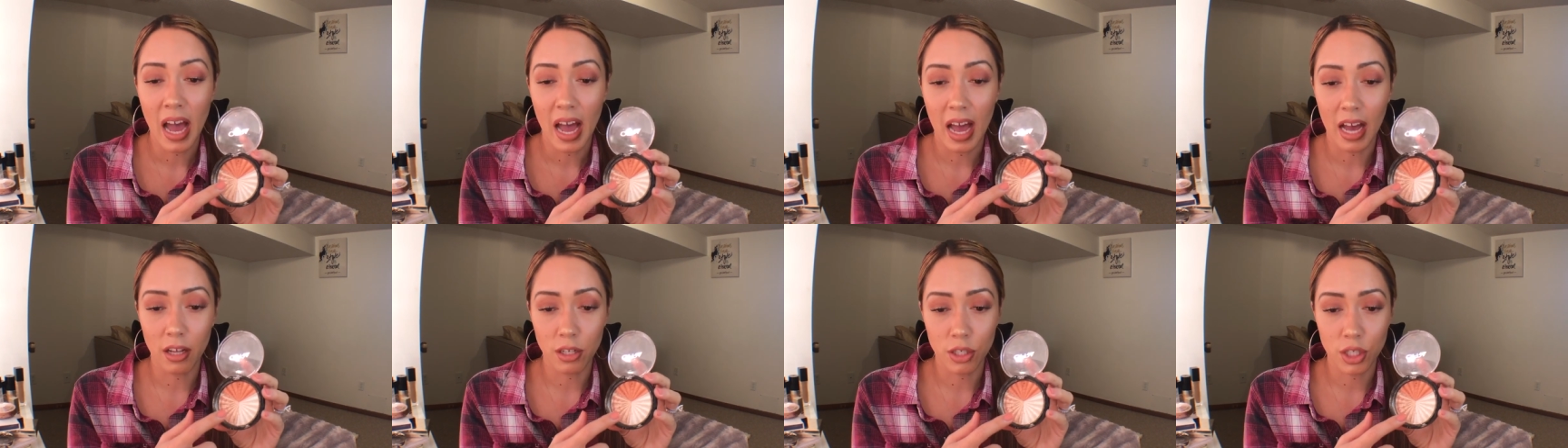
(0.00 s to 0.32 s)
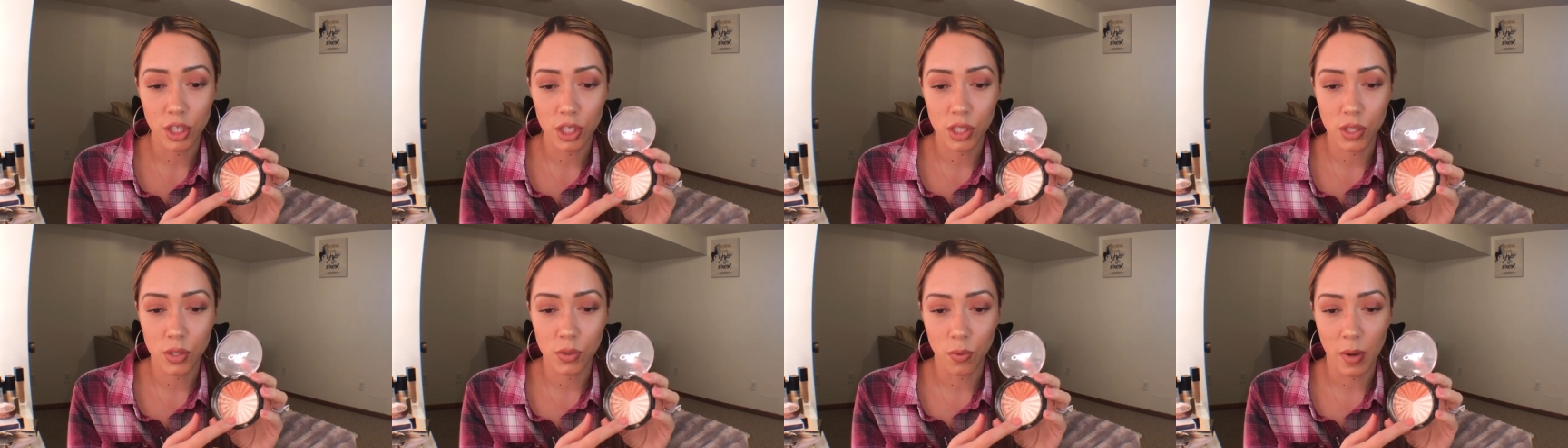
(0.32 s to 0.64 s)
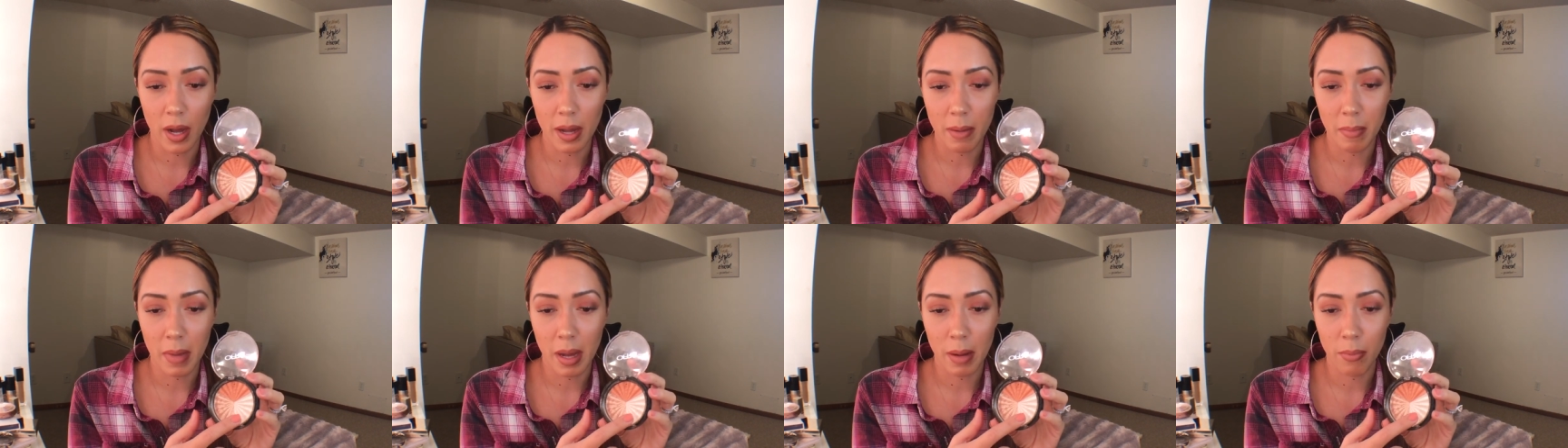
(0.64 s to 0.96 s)
I'll just
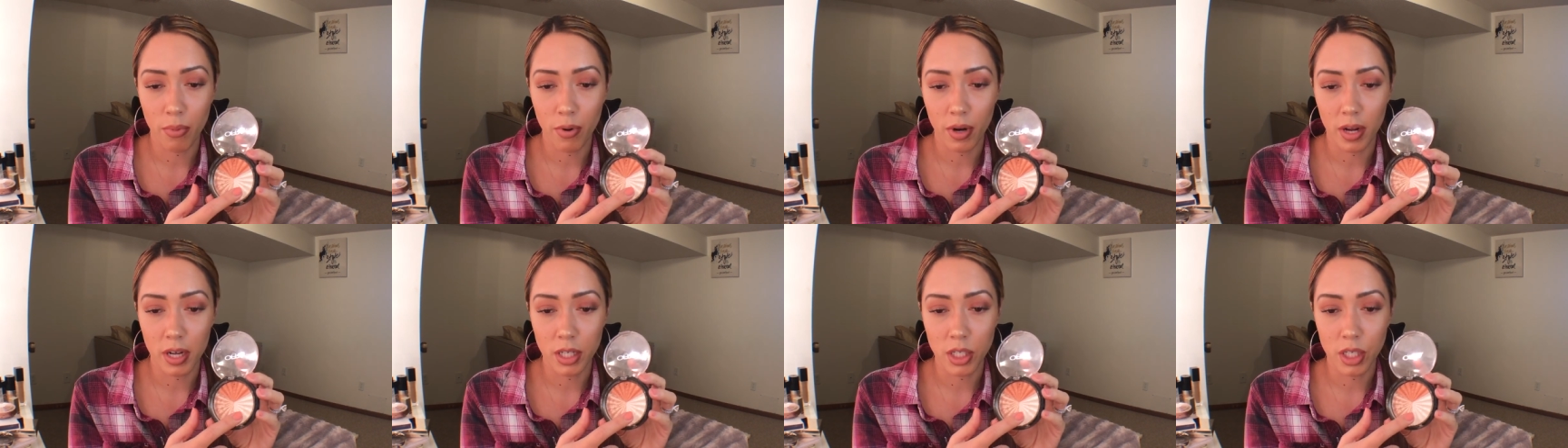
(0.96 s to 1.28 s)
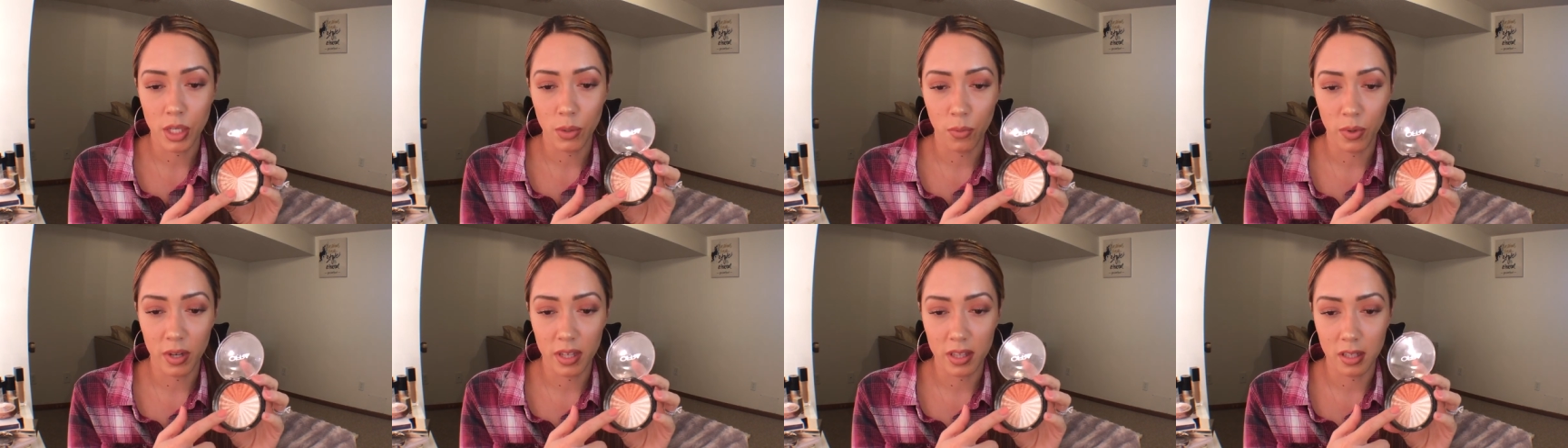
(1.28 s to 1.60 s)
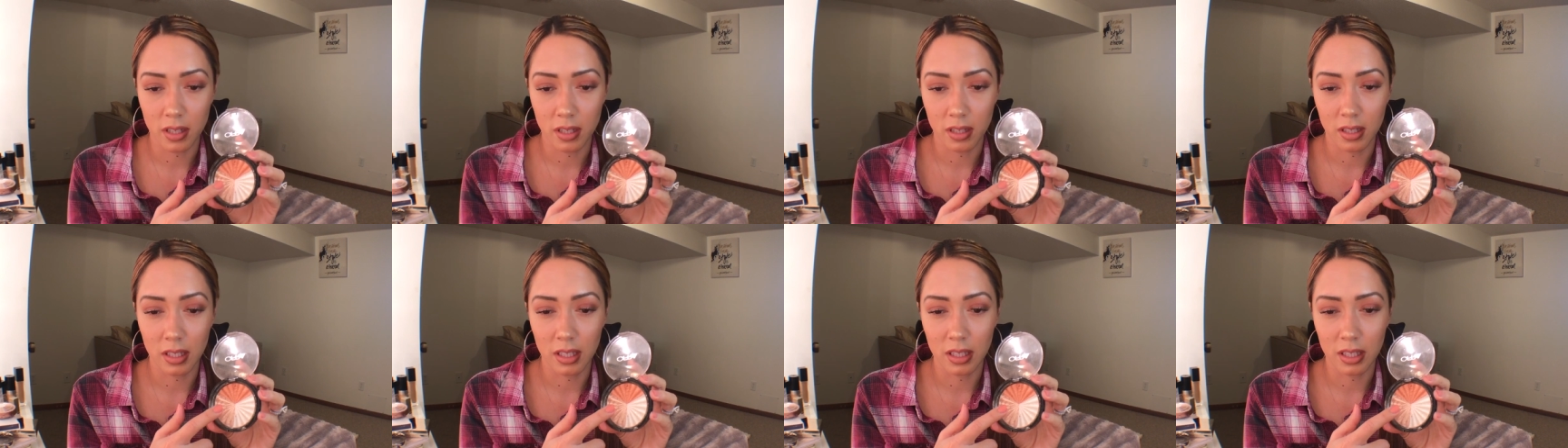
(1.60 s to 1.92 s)
swipe my brush
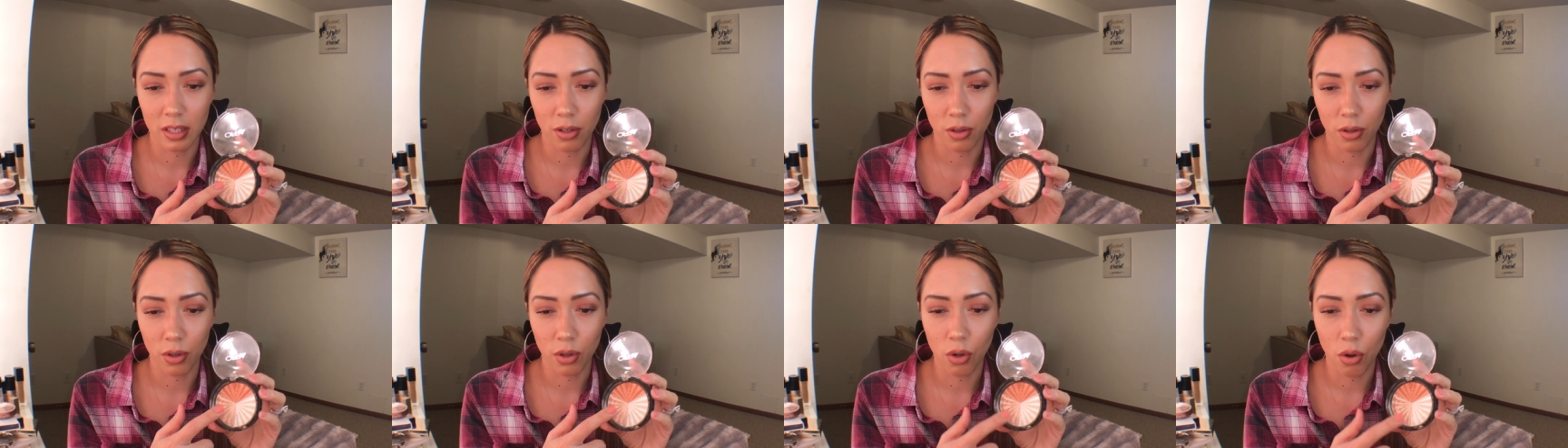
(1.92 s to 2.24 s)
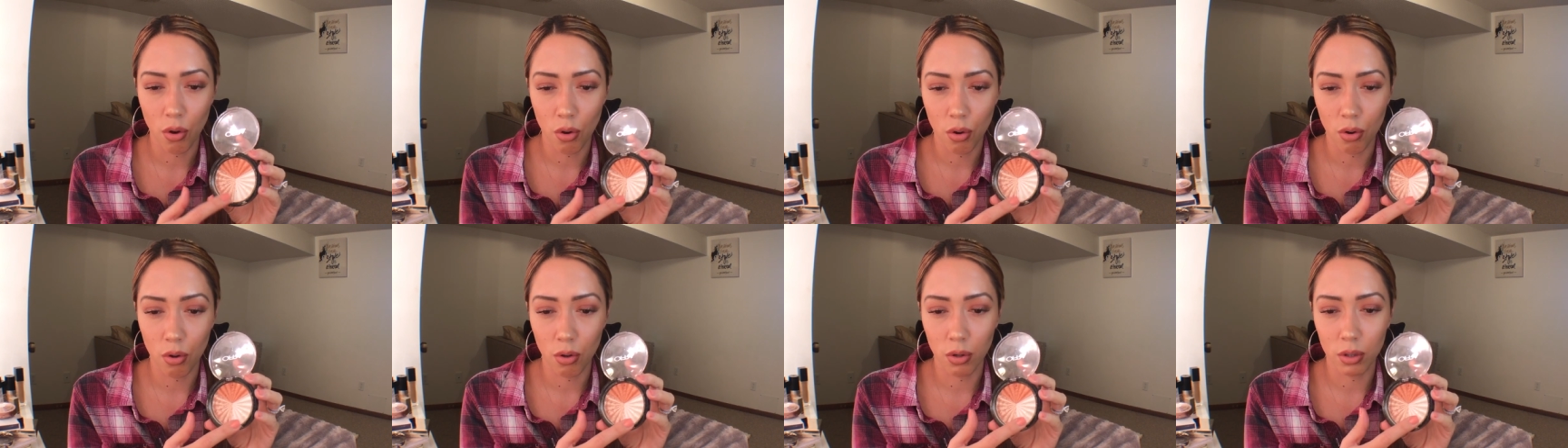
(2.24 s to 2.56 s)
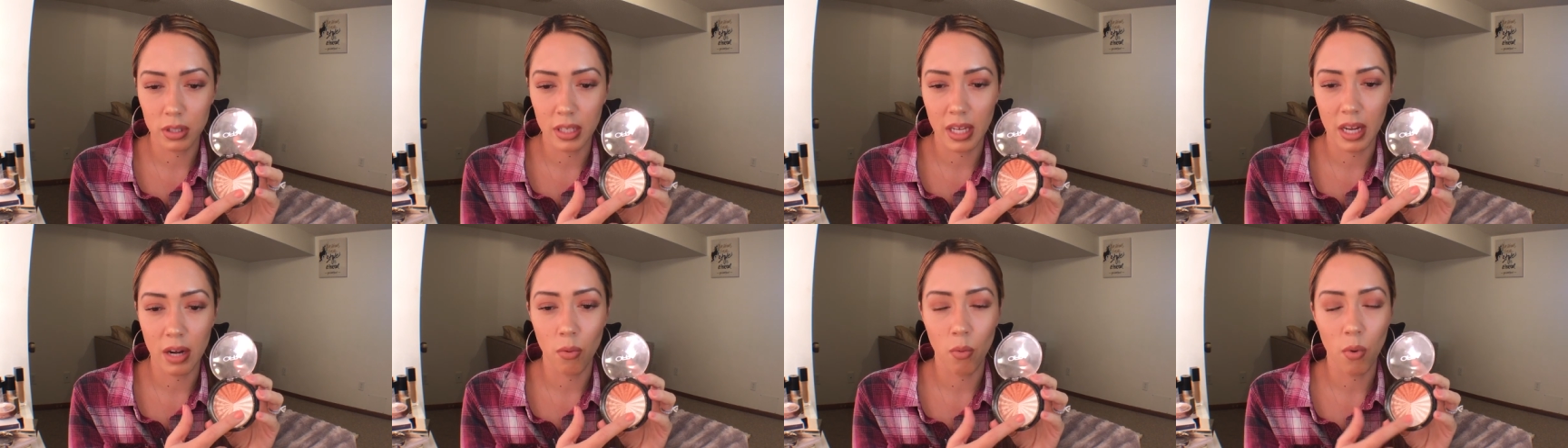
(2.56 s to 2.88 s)
within the little
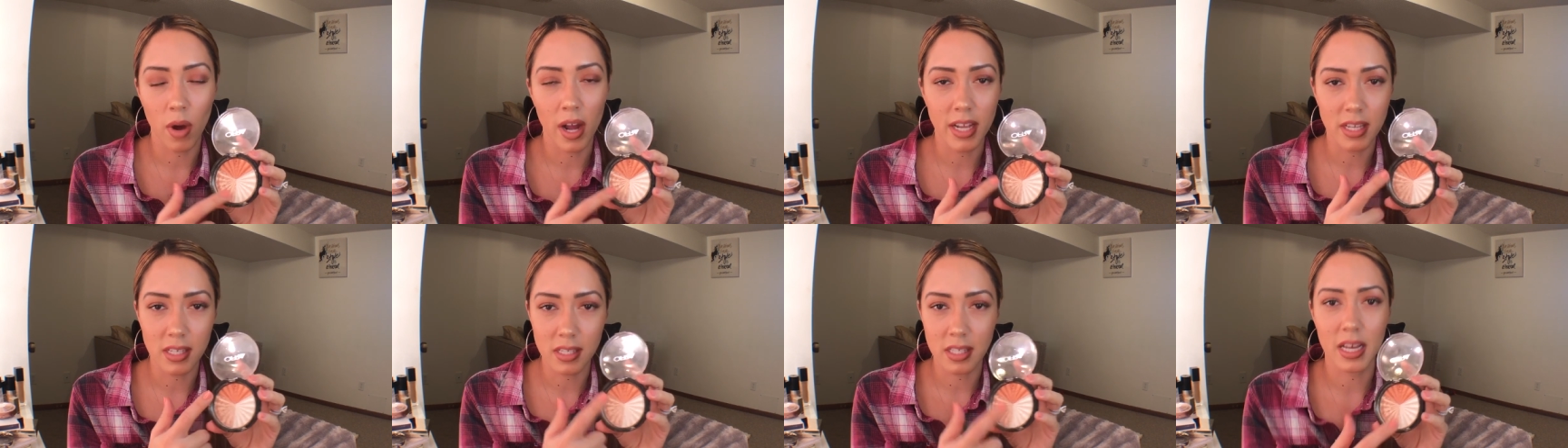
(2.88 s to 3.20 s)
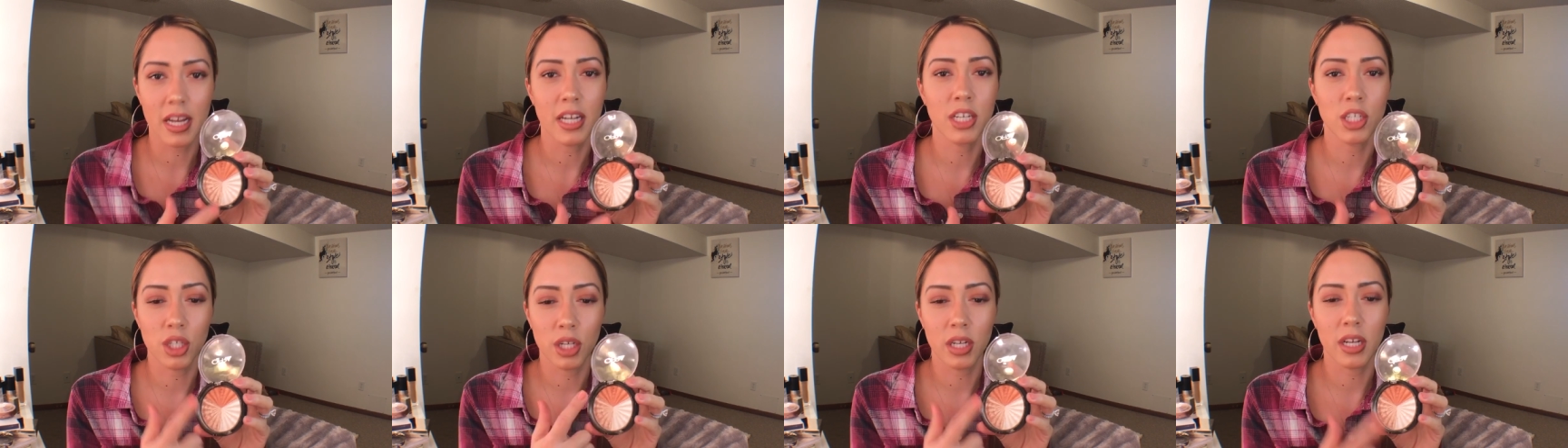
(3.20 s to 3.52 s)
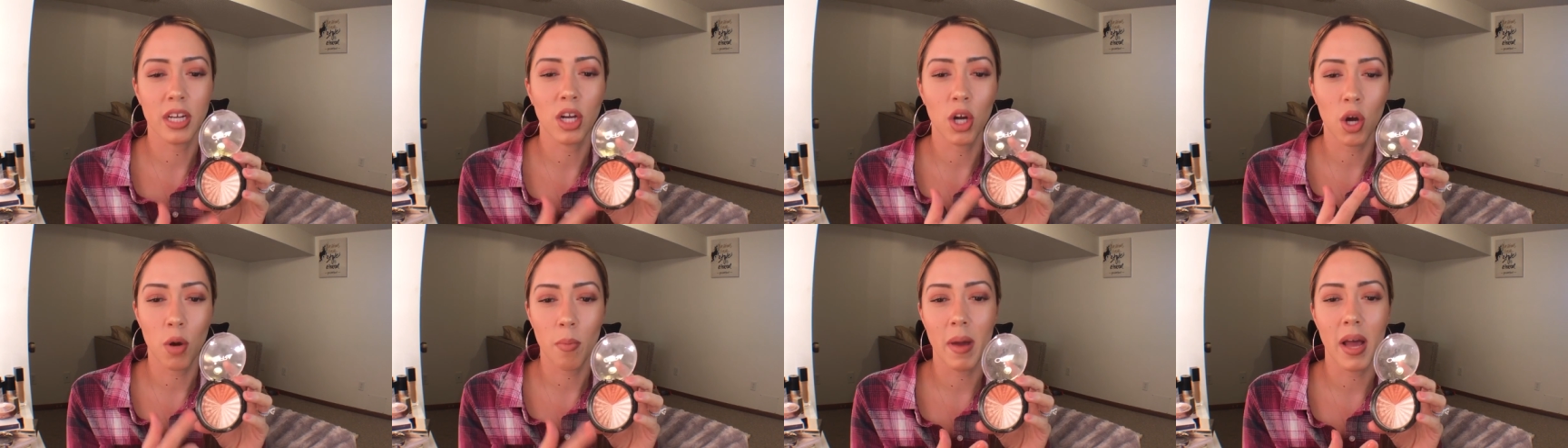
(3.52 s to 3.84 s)
gold and white section
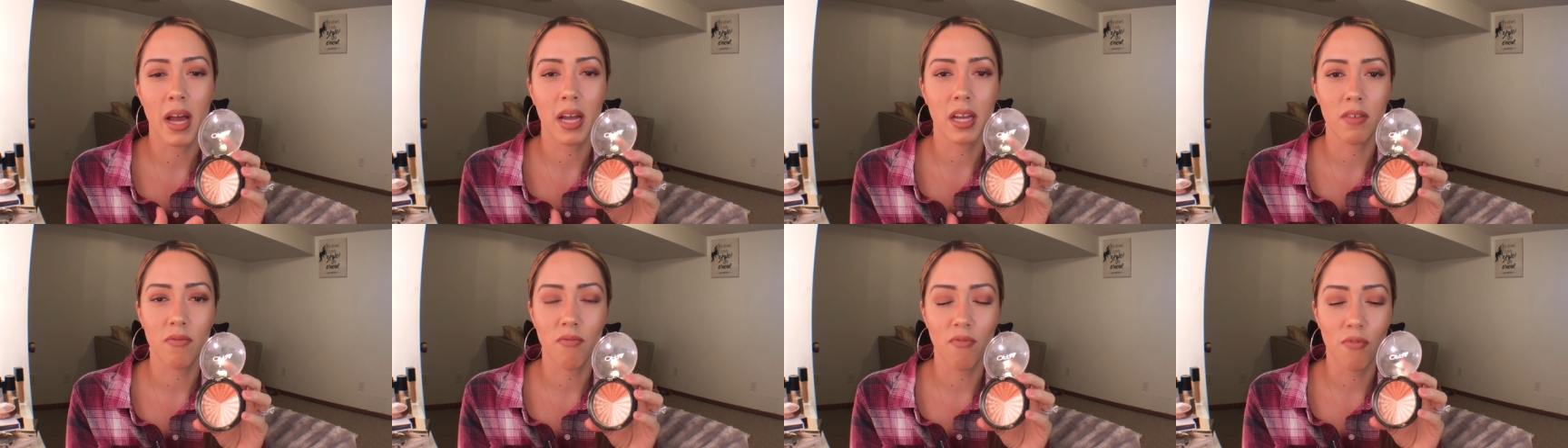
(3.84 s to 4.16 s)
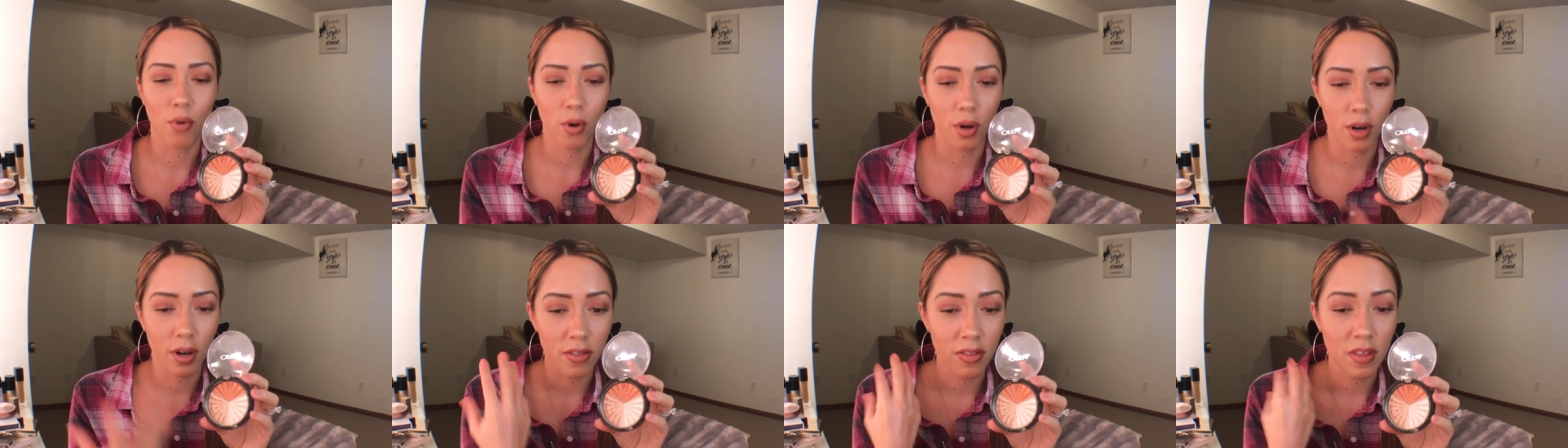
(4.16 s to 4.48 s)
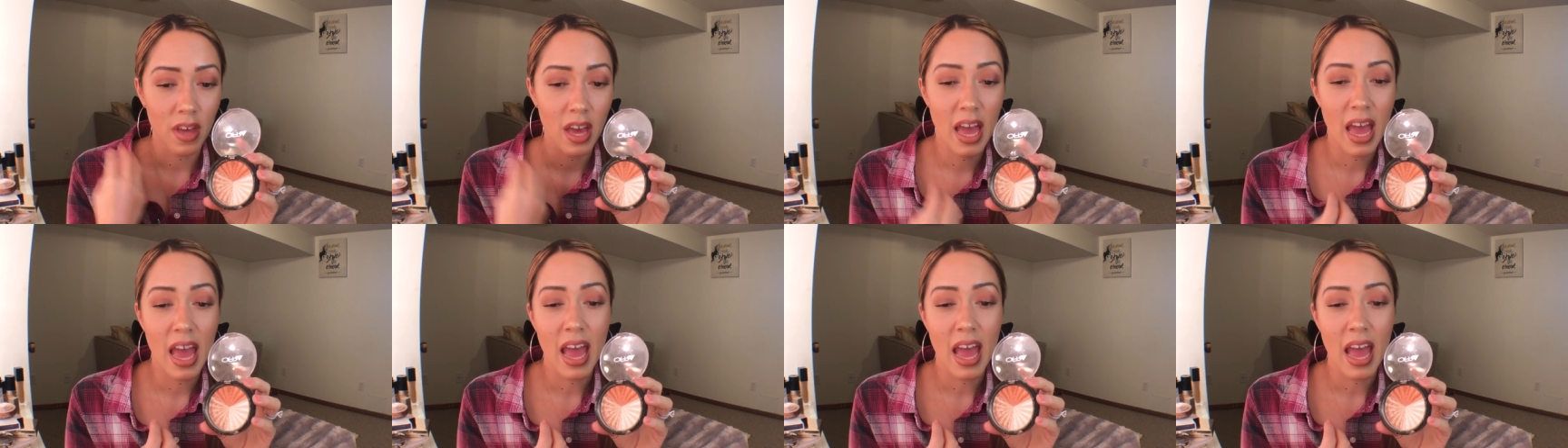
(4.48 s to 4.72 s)
and go back and forth,